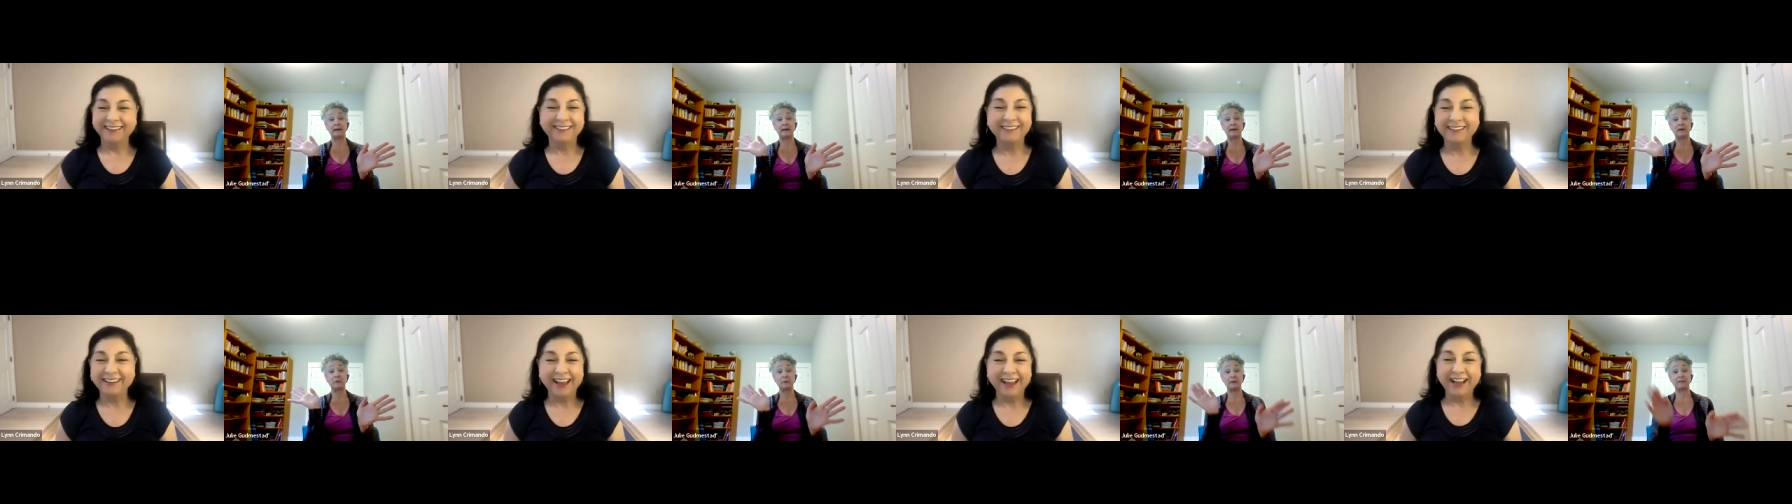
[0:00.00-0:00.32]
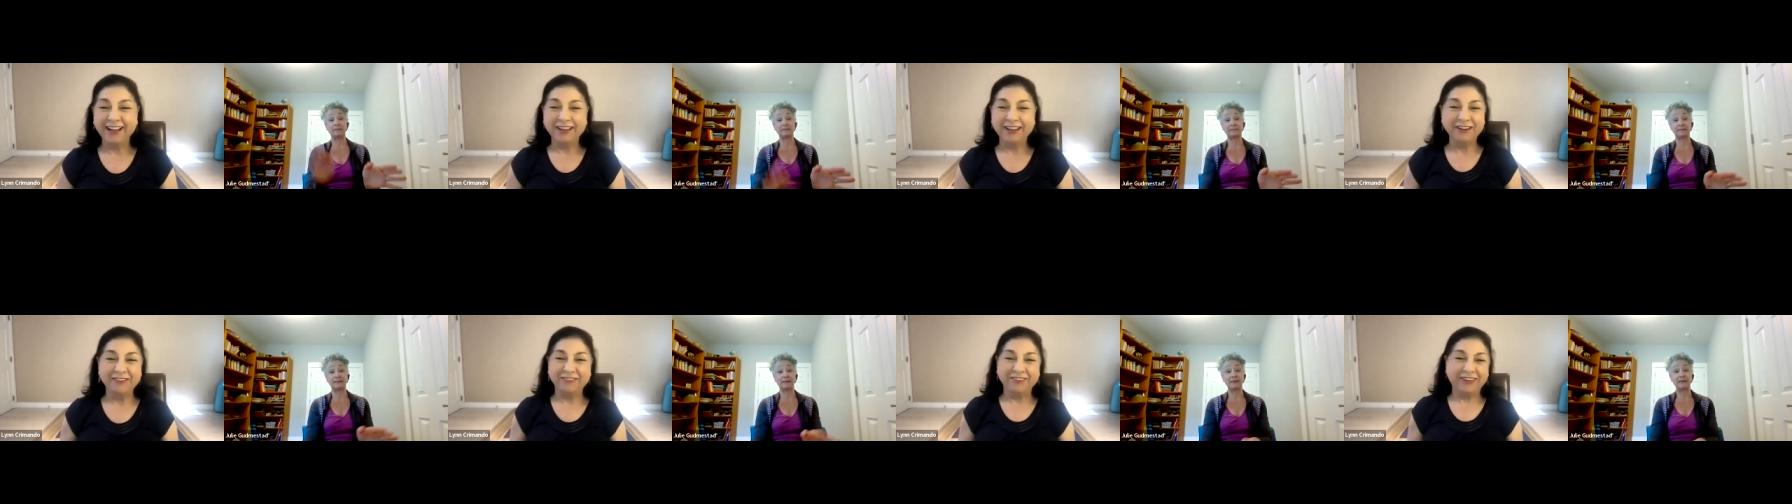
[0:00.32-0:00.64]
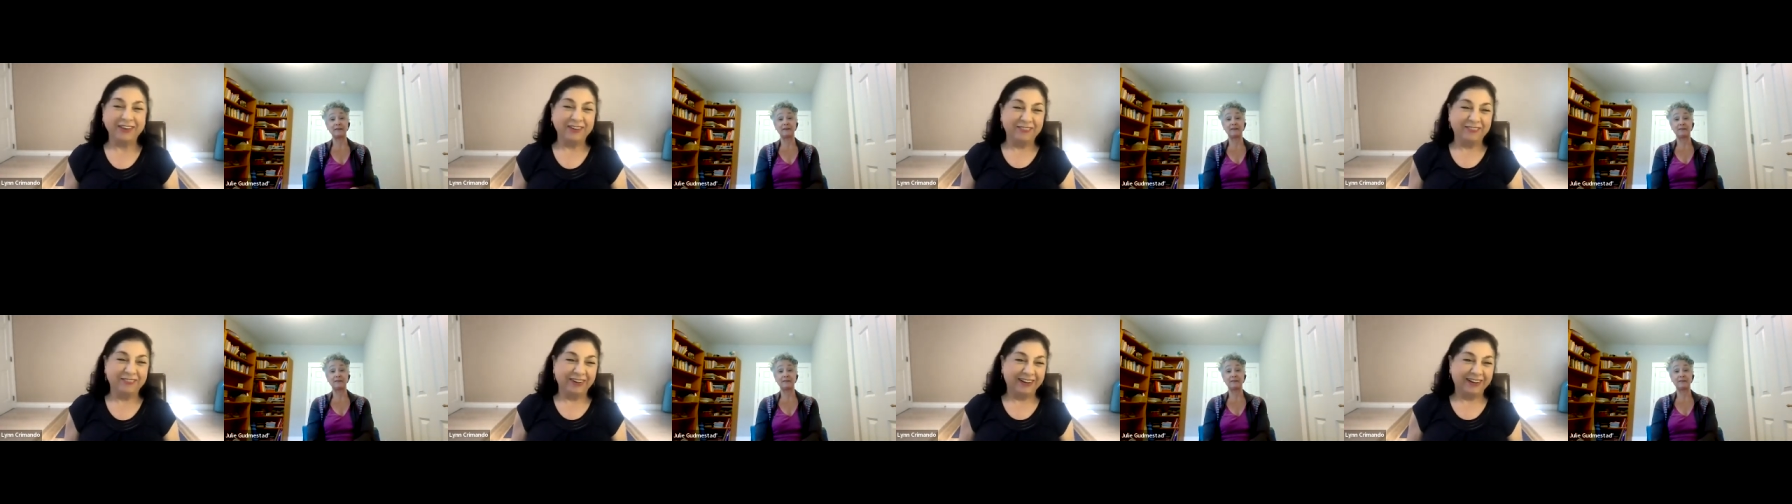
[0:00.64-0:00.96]
biking. It's not going to be
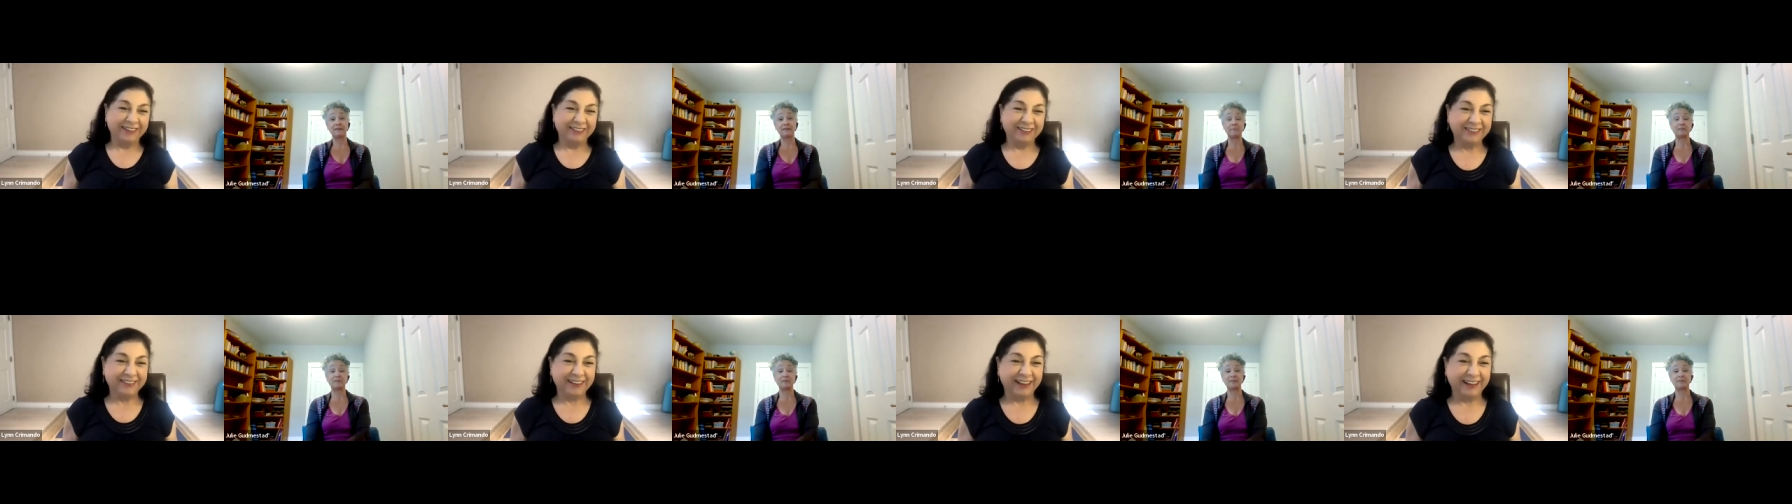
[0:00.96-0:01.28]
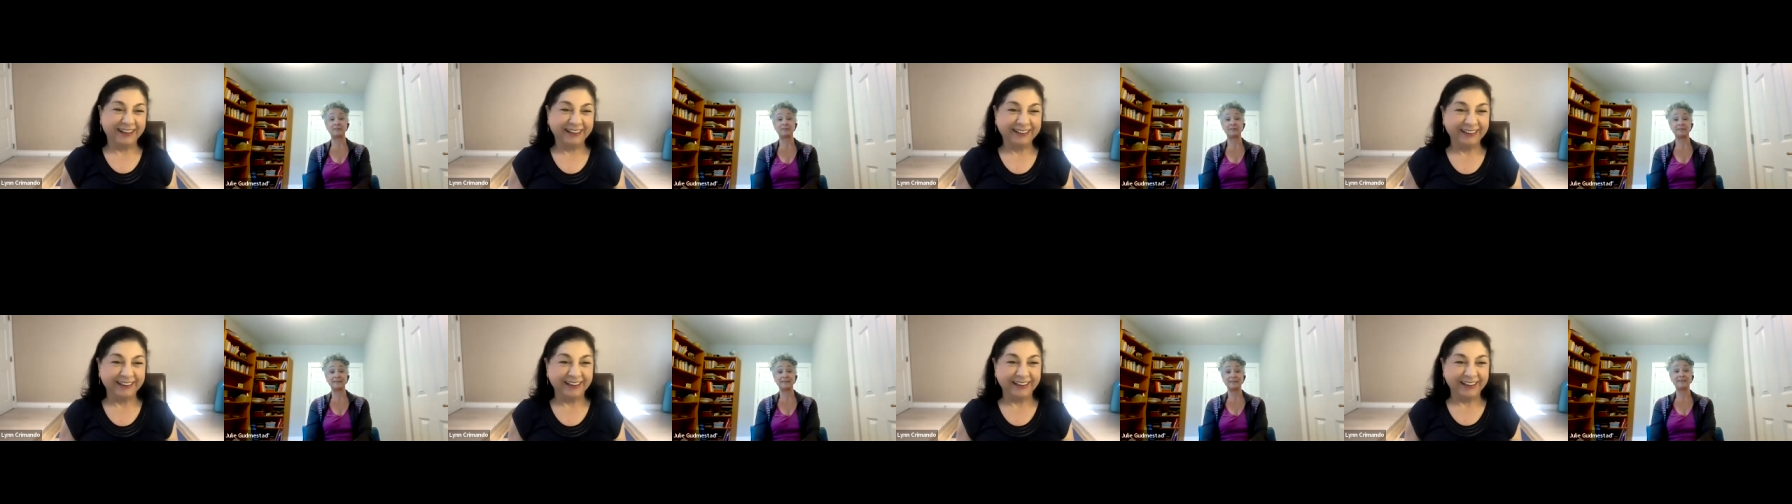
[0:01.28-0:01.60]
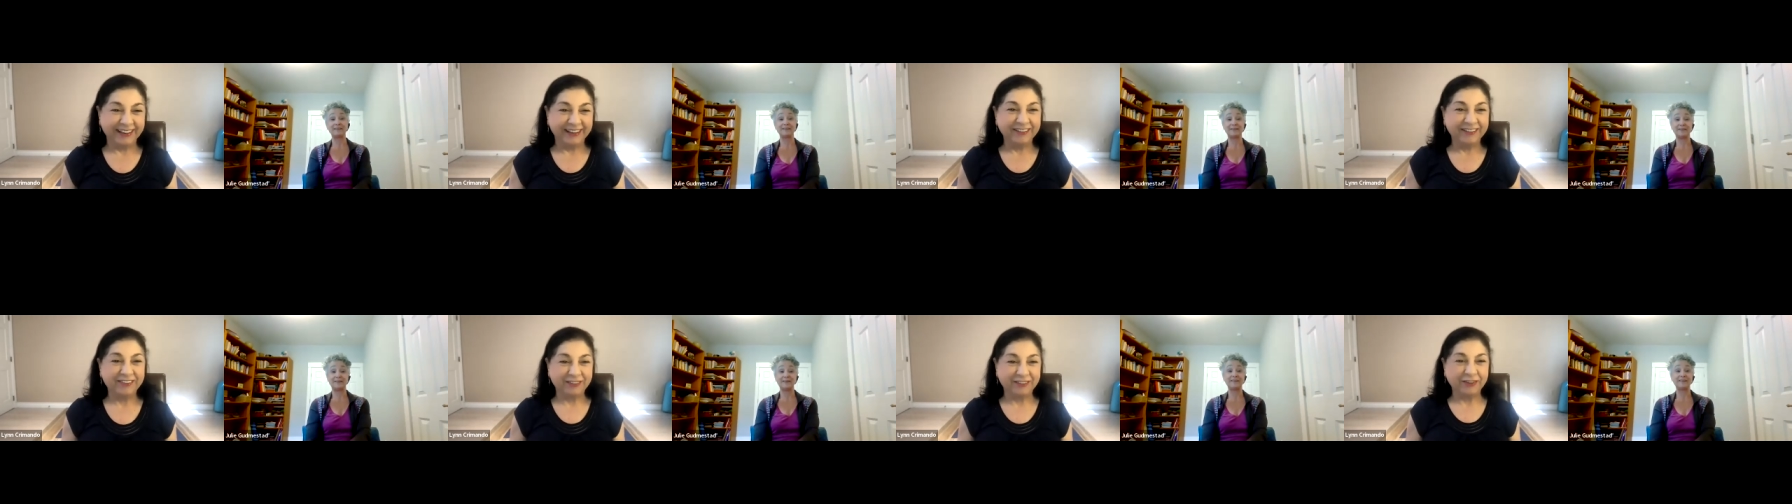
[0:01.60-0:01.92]
about cycling.
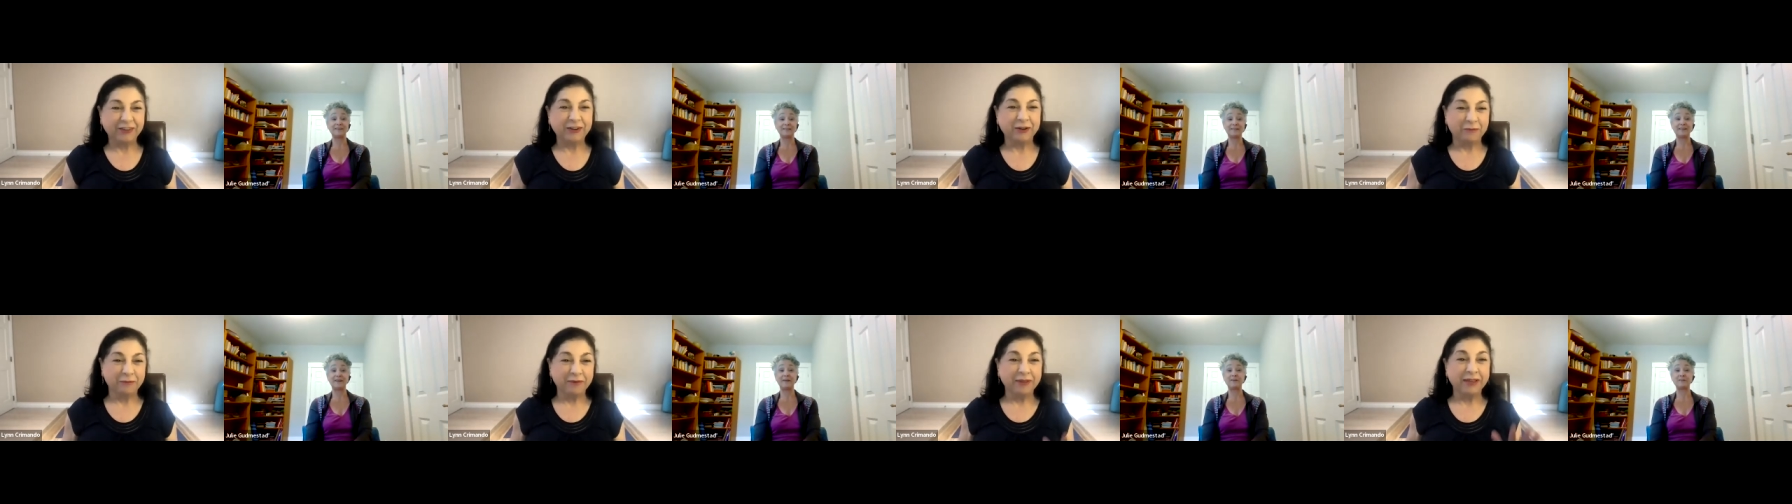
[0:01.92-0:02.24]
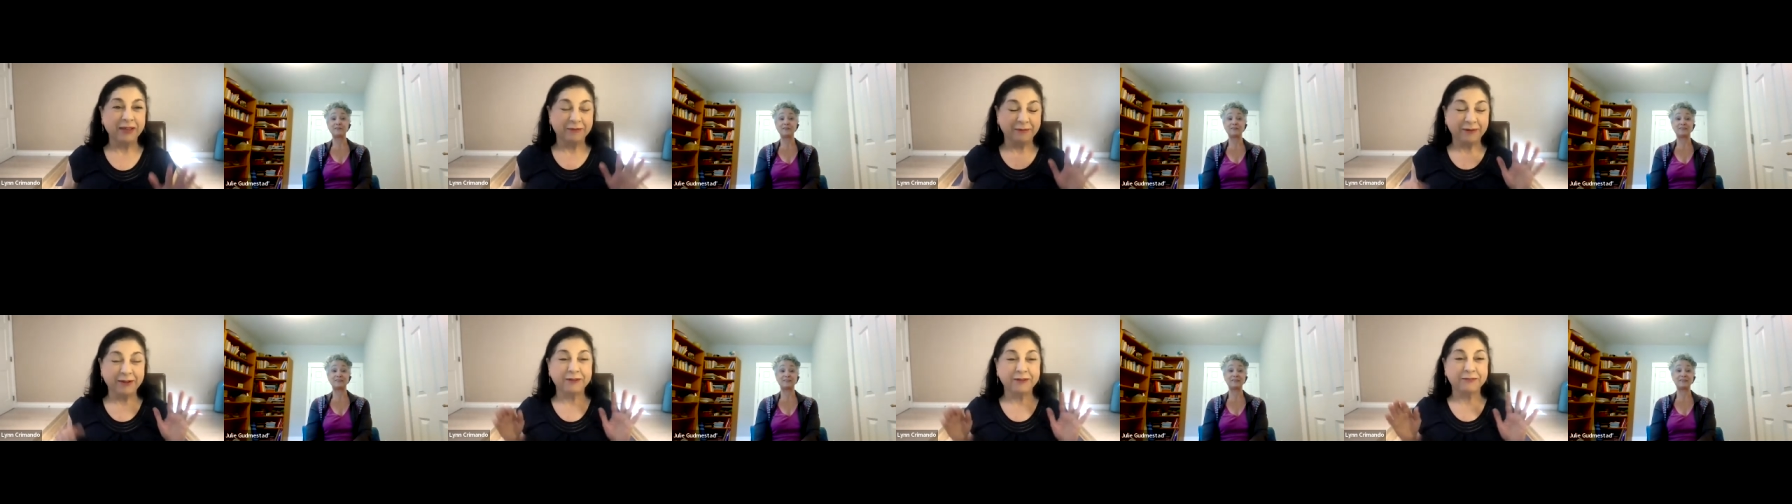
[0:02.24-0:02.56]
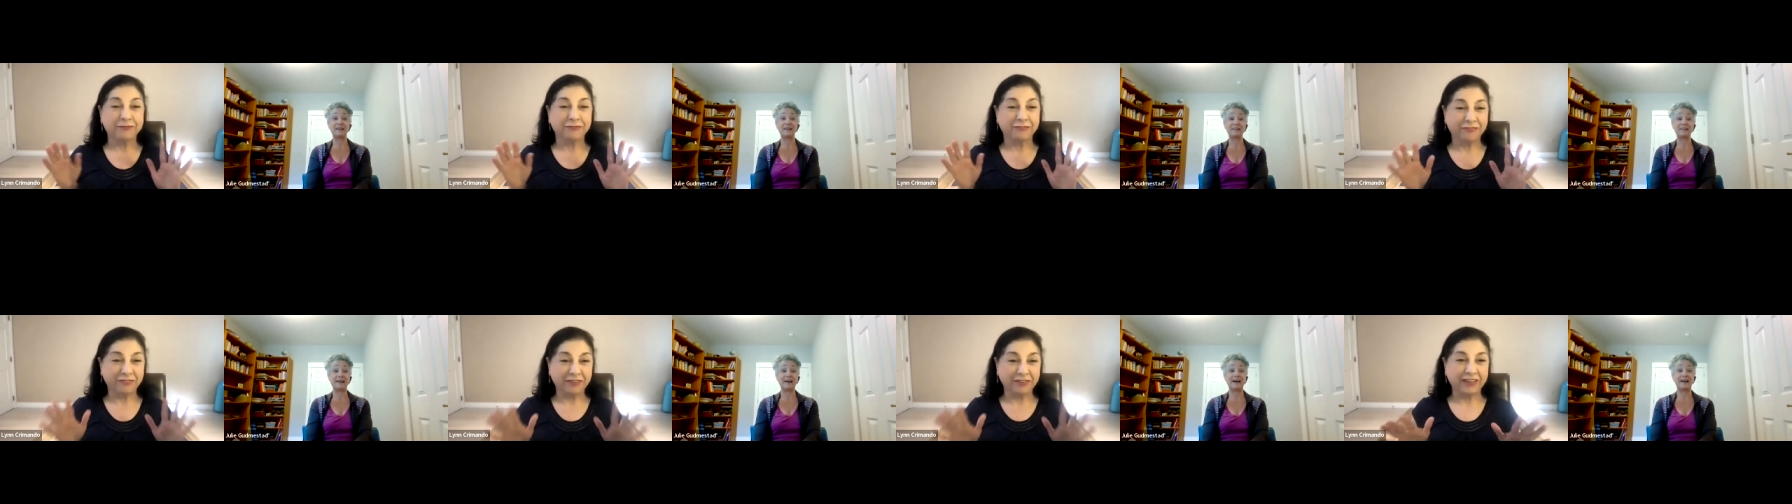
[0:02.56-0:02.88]
It's going to be I'll about just say
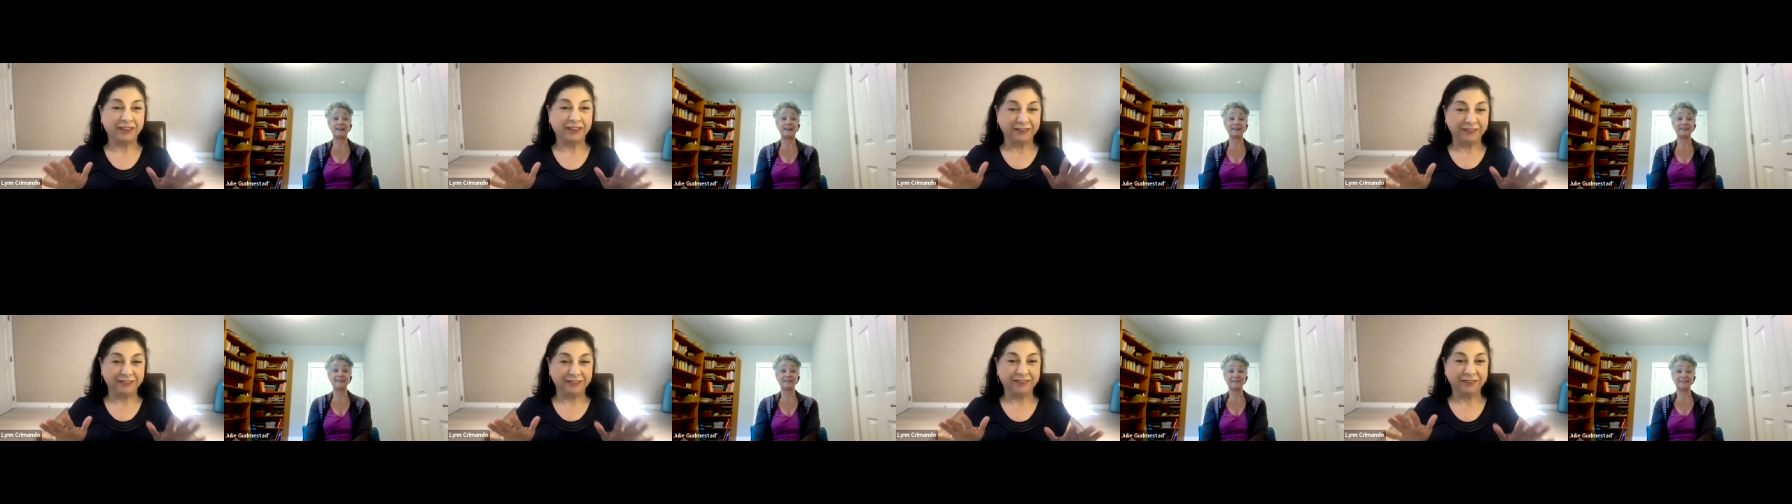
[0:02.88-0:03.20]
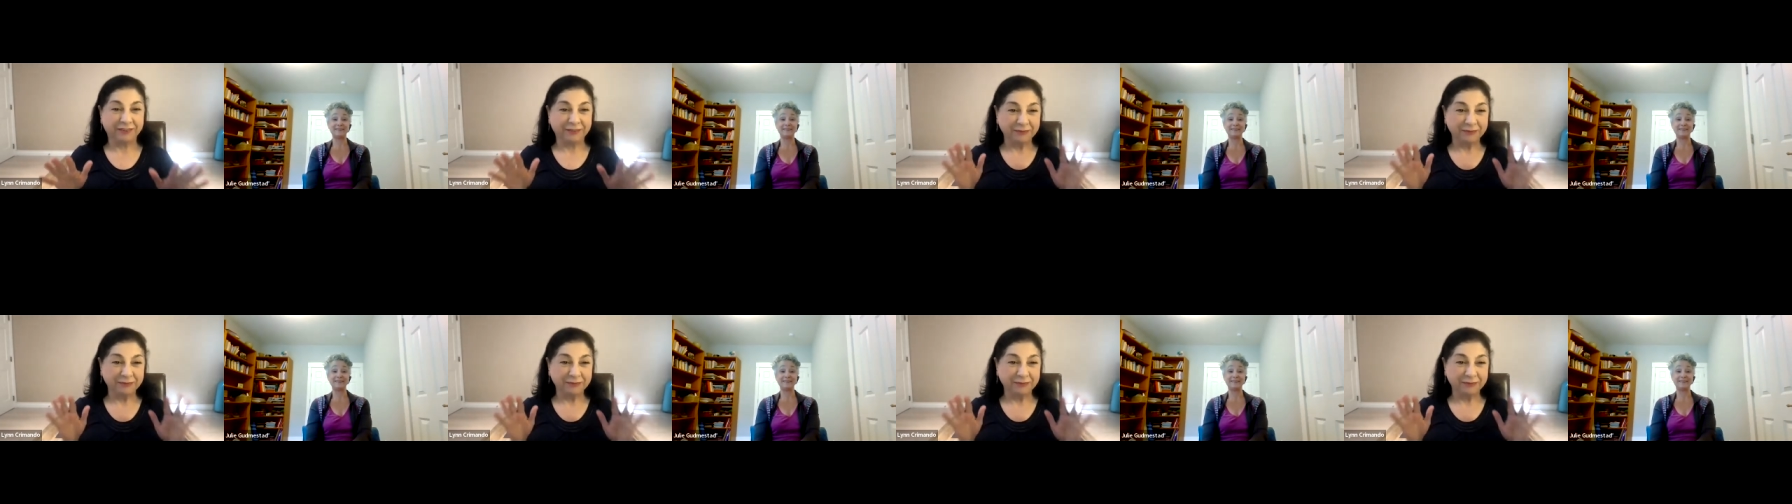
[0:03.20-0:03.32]
feet. That.